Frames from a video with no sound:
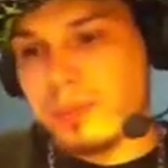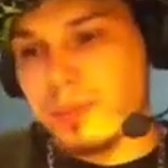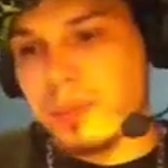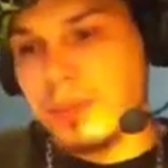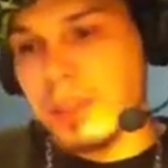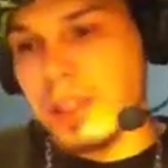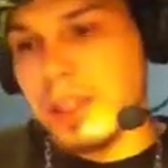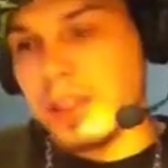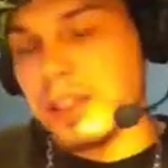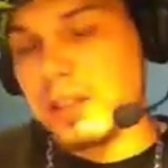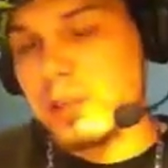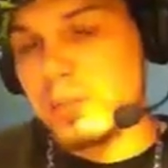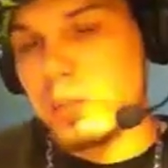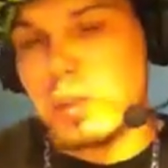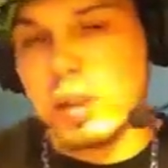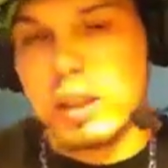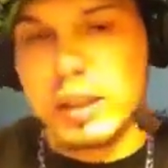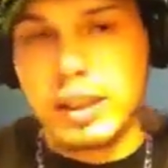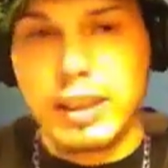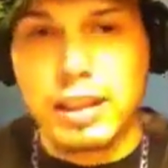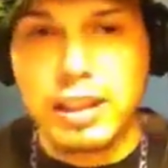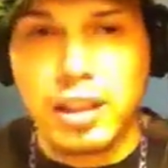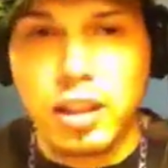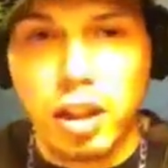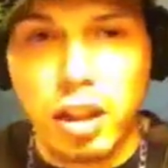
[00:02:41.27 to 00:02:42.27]
I didn't
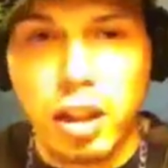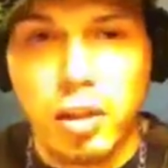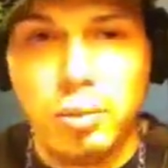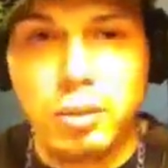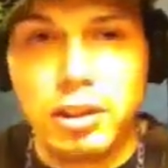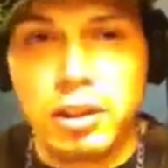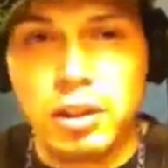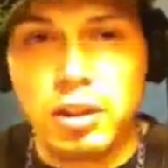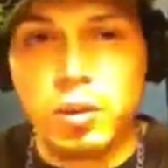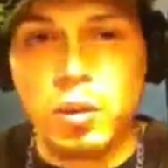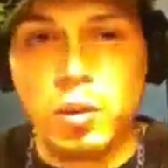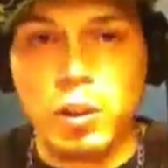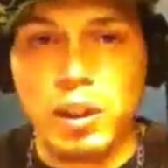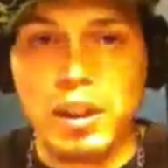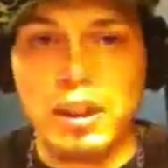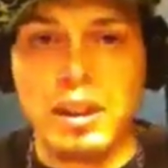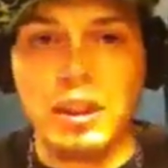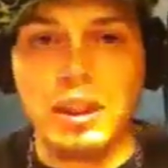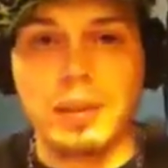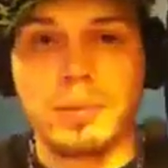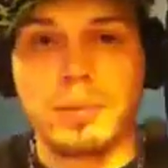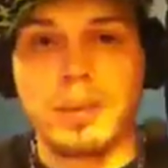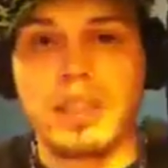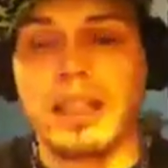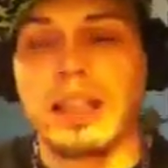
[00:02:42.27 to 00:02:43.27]
want to get caught being
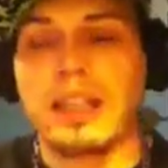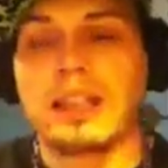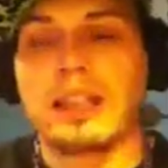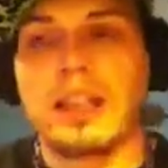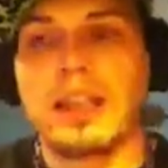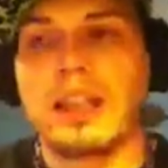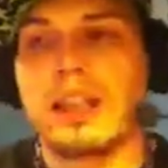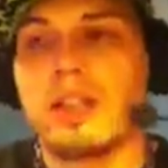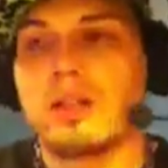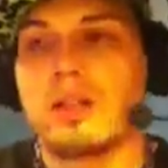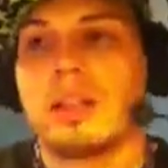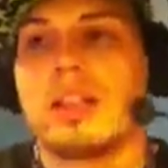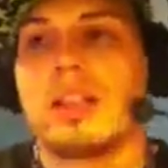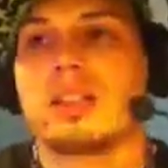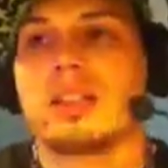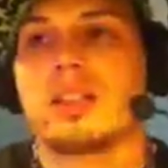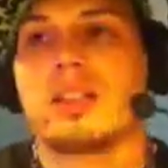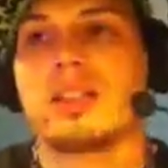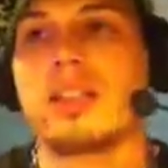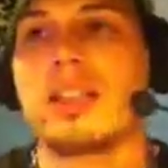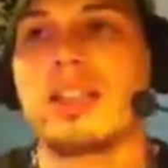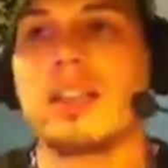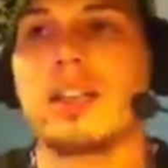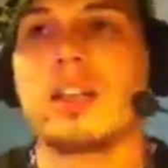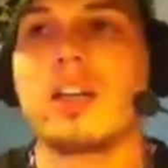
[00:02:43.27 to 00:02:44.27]
tweaky. I mean, I
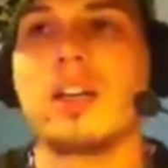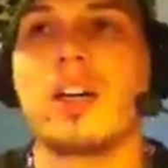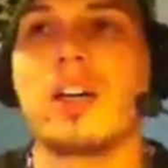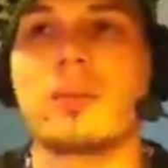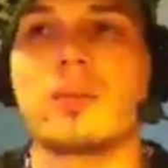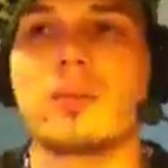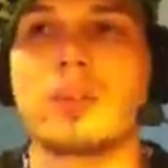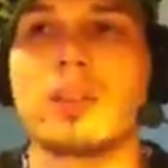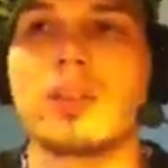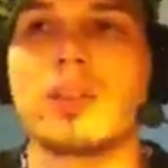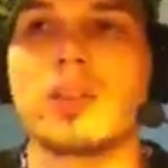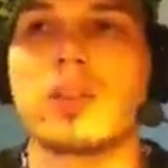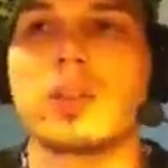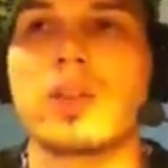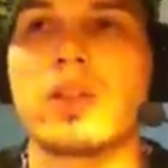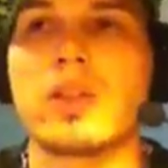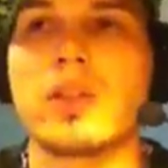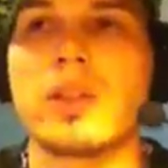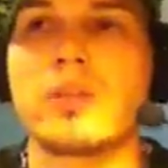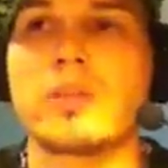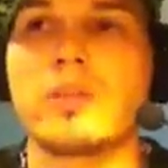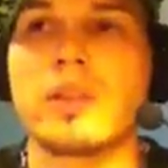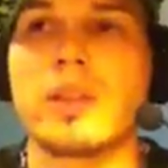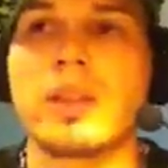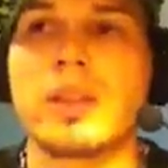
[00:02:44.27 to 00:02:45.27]
could get caught being
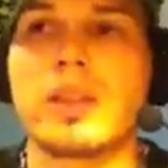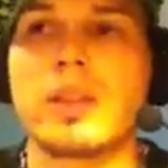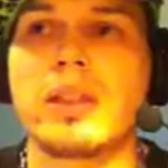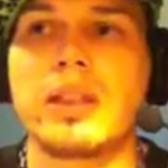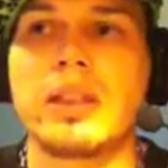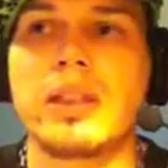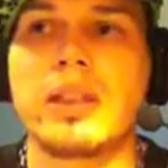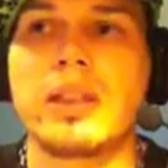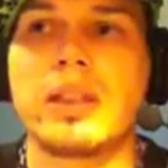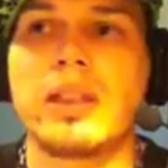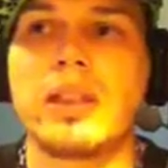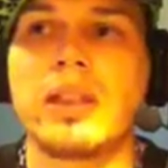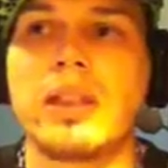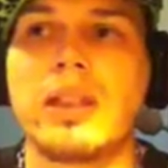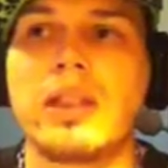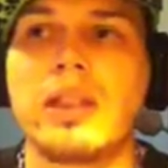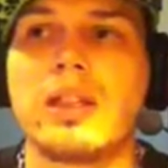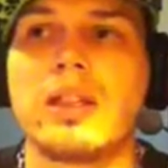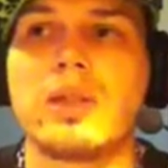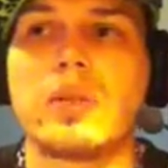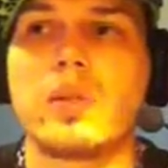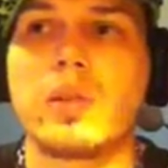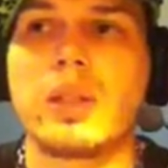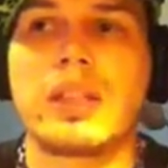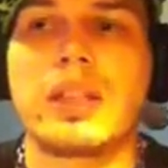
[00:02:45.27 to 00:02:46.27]
drunk, but
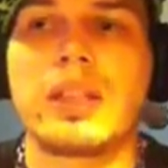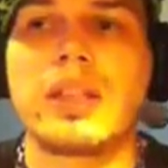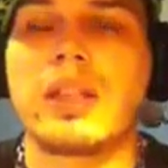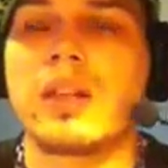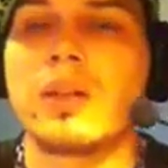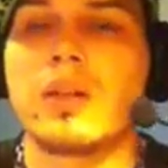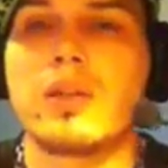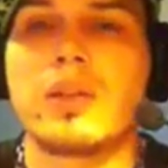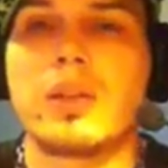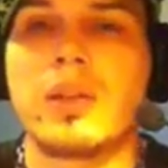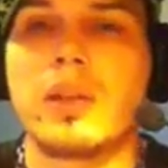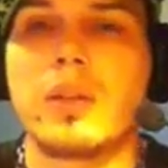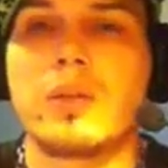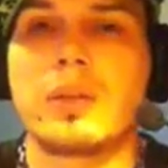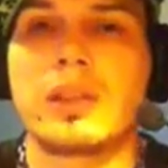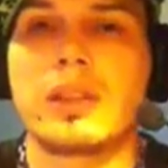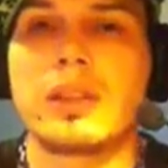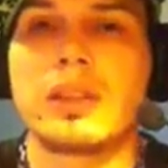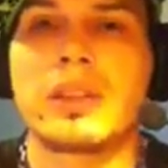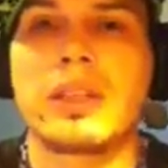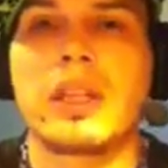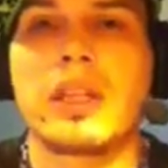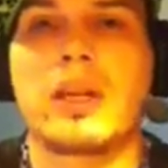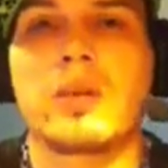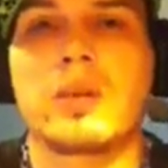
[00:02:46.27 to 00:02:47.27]
tweaking out, no,
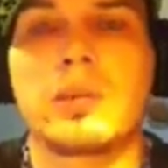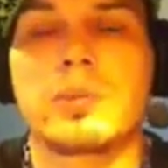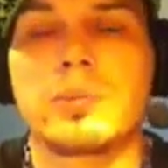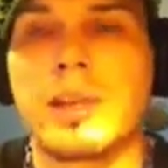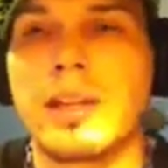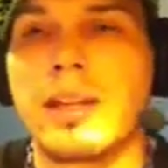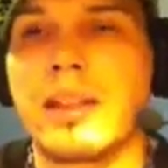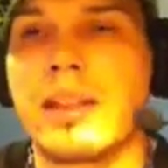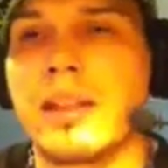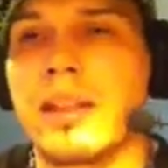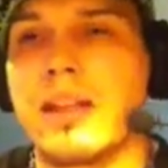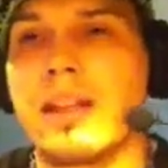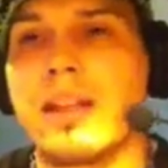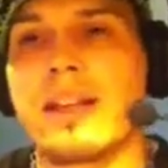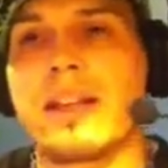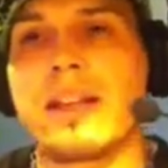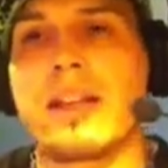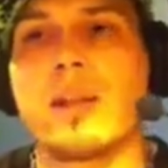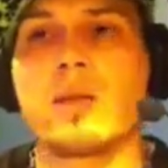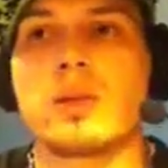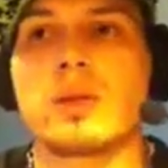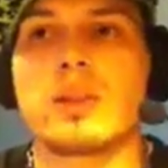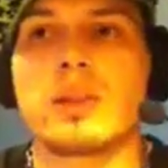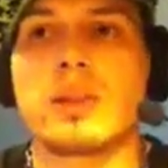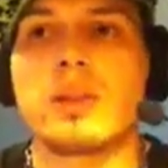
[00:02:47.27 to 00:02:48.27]
because that was my thing.
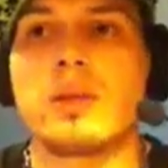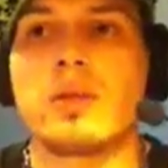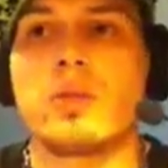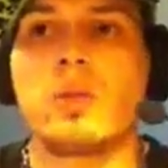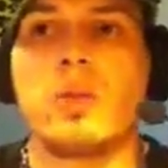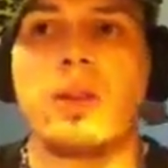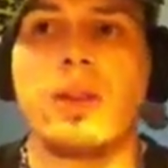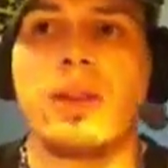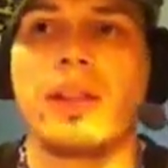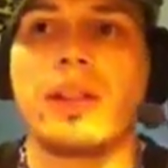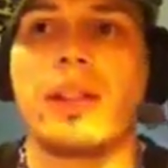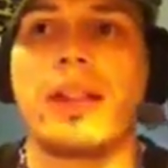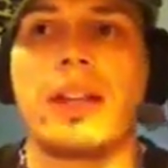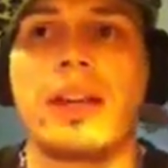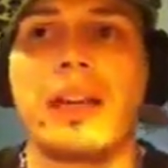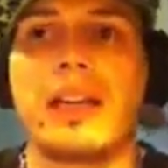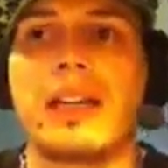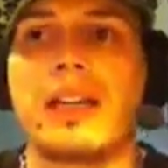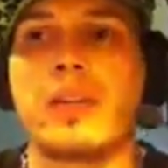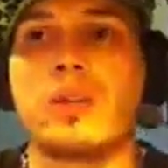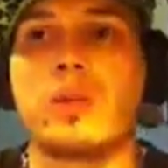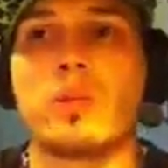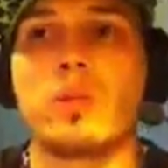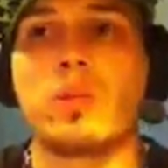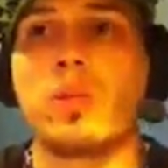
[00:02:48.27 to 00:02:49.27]
That was the one thing I
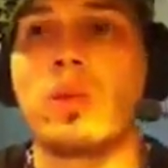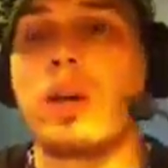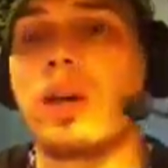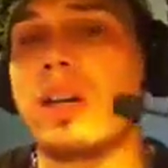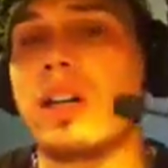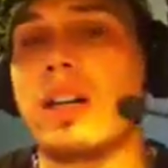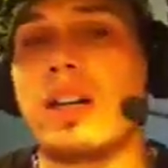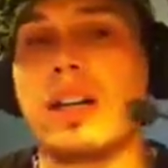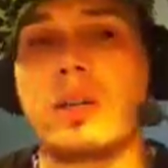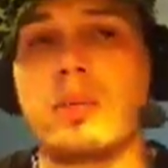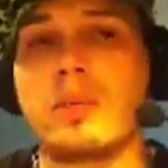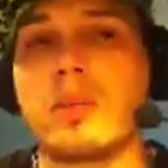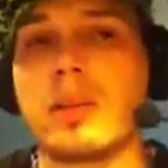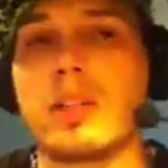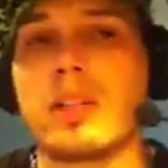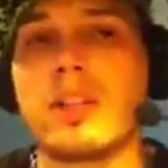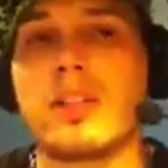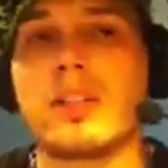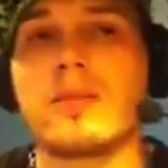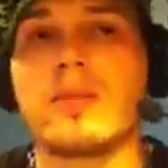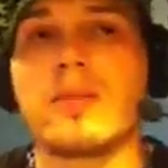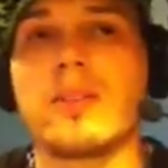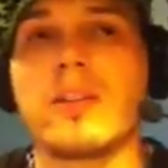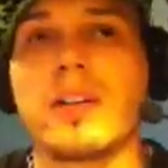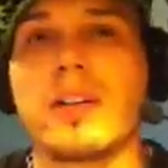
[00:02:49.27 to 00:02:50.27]
didn't want anybody
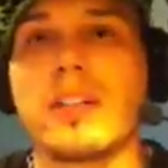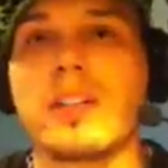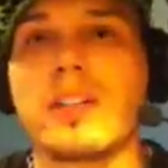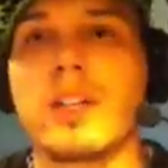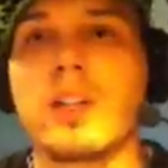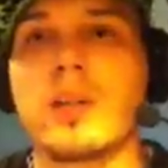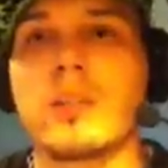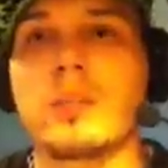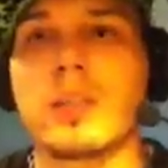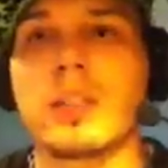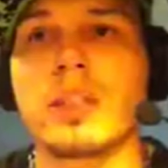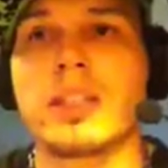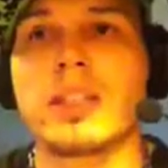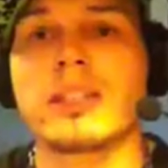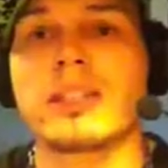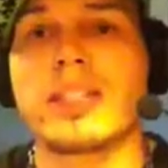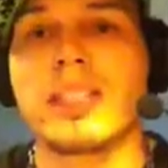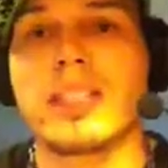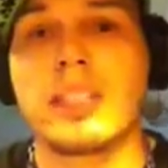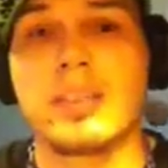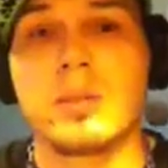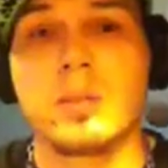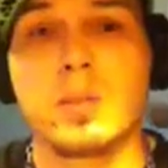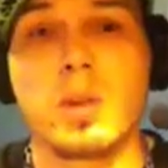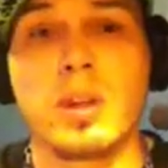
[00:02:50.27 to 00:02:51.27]
to find out, because I
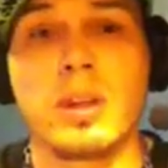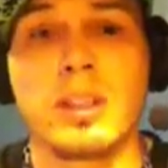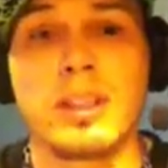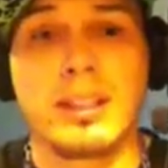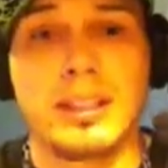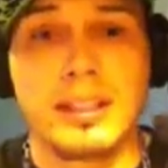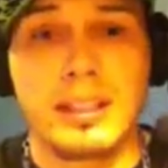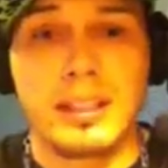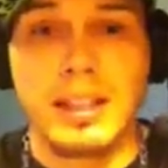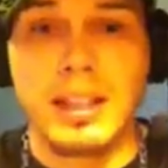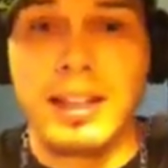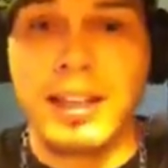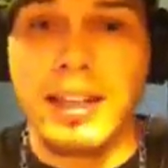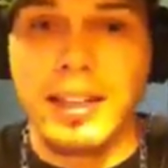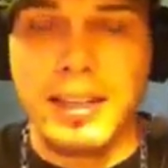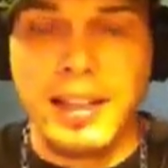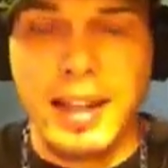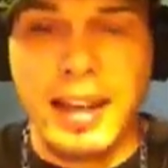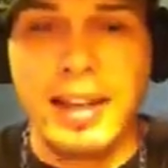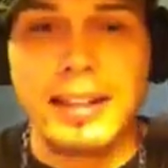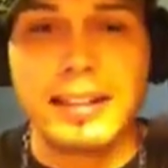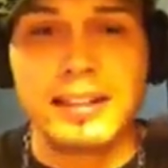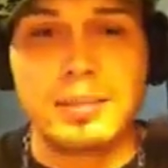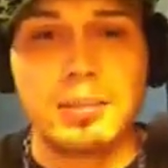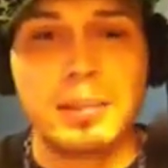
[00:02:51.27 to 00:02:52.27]
didn't want
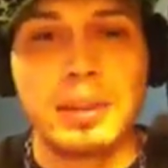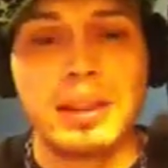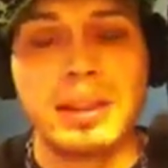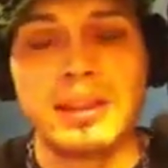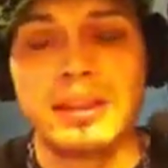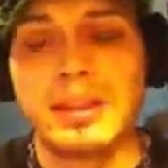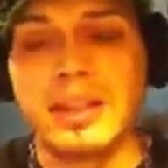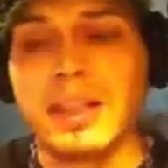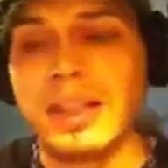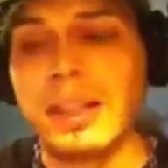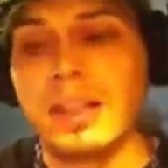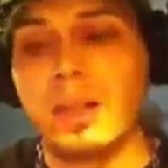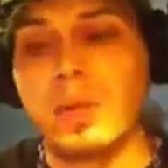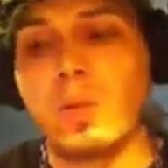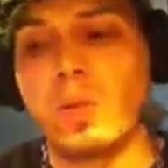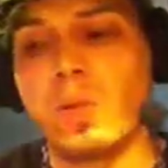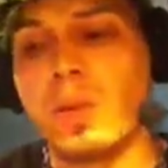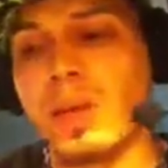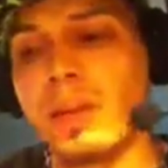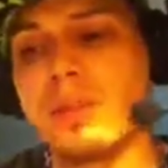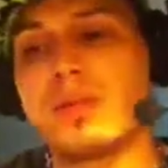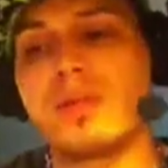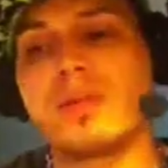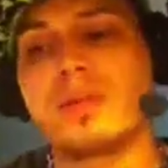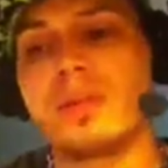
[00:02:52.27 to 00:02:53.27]
that being taken
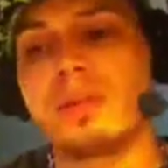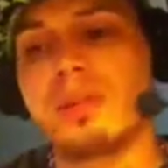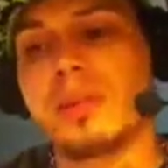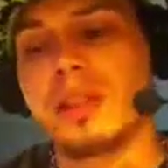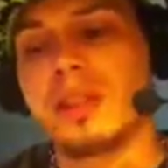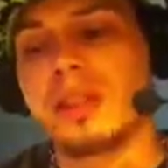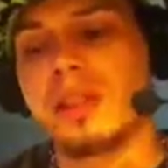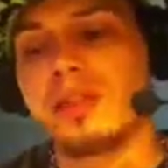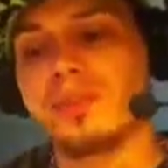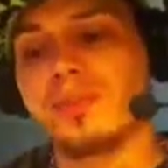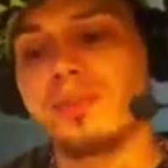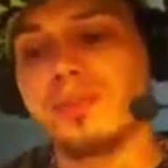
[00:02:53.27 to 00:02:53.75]
away from me.